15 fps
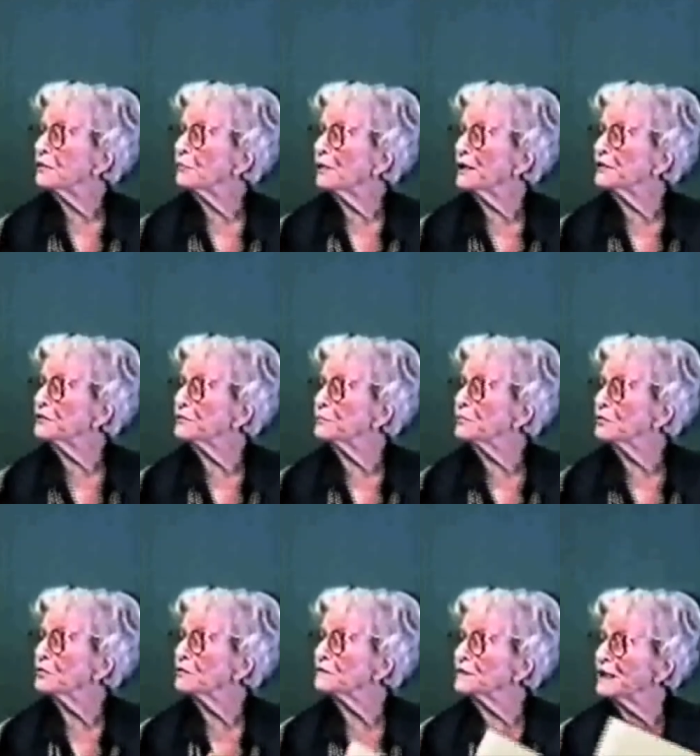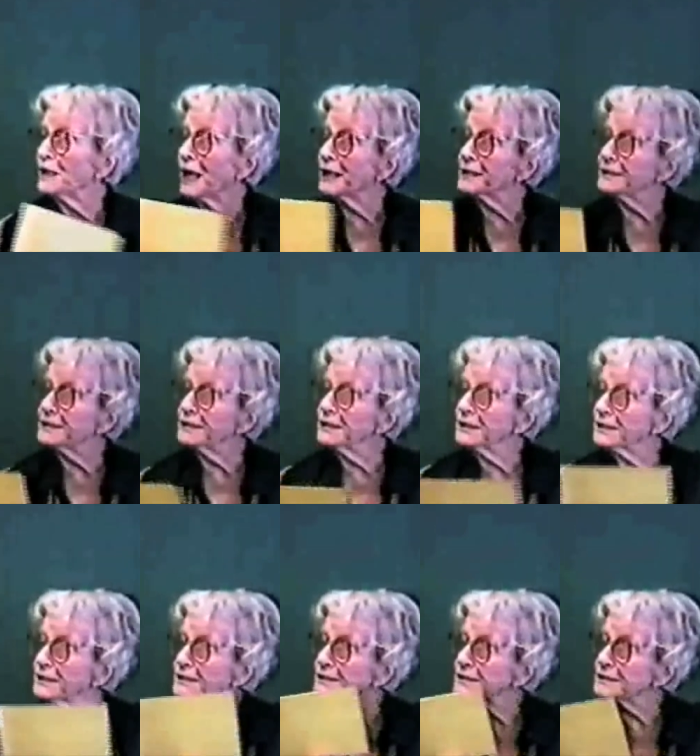went because the ideal
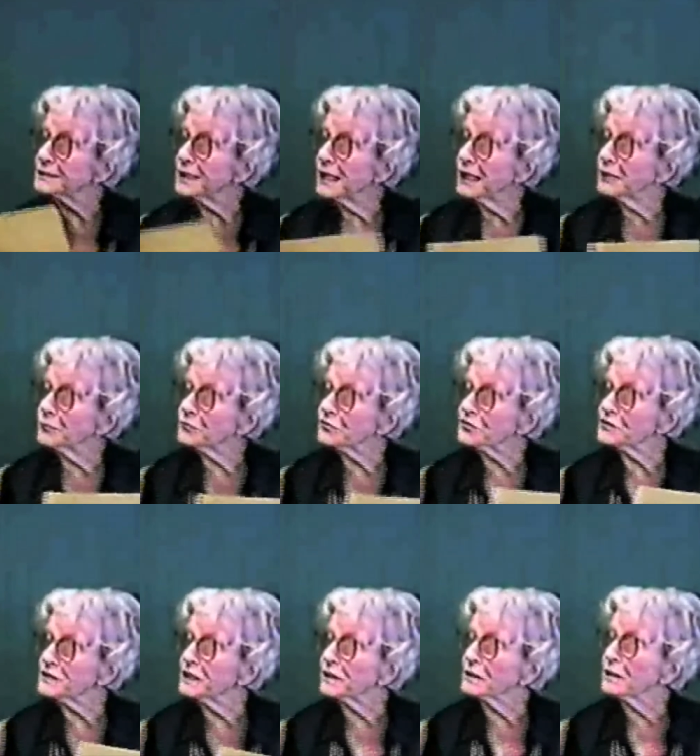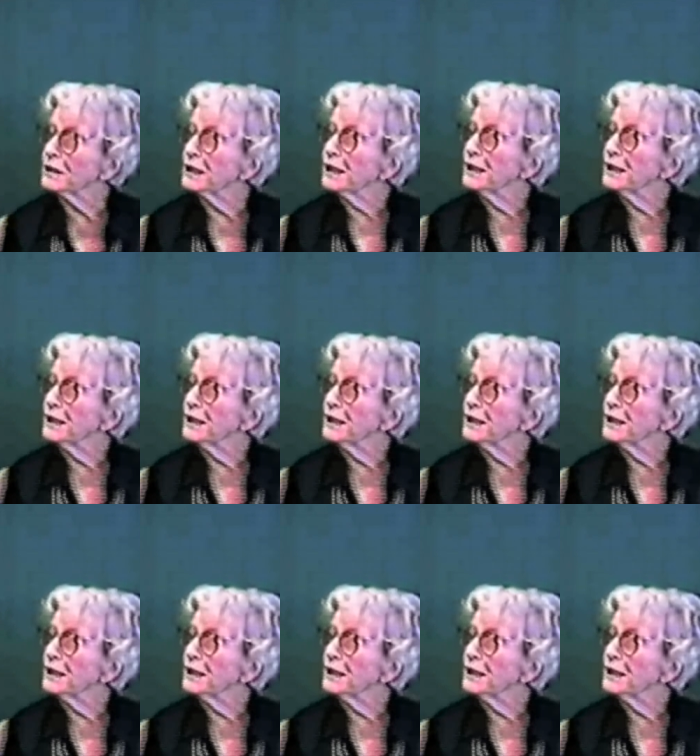at this time was still